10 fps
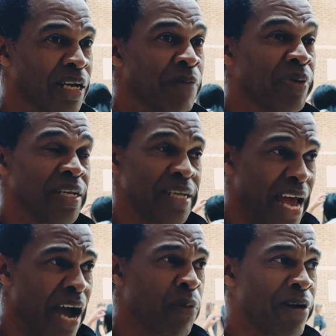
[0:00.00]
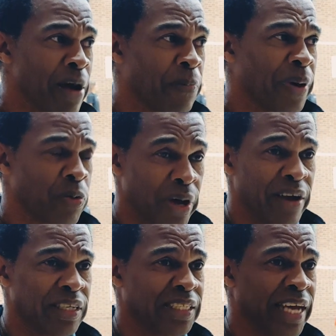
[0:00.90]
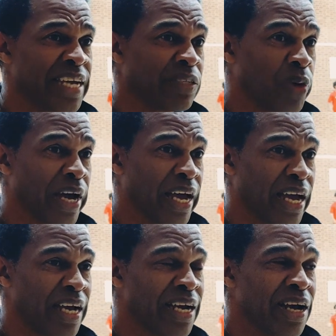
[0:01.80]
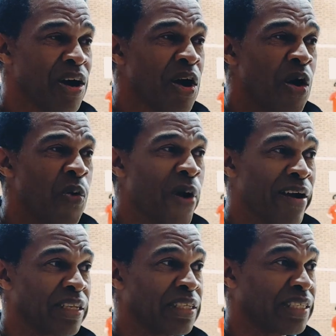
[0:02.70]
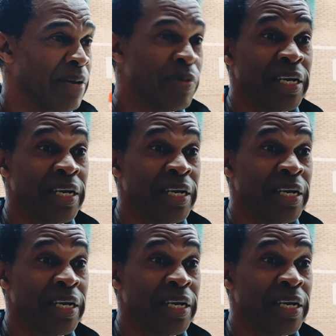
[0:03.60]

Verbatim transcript: But now we're at a stage where we're at similar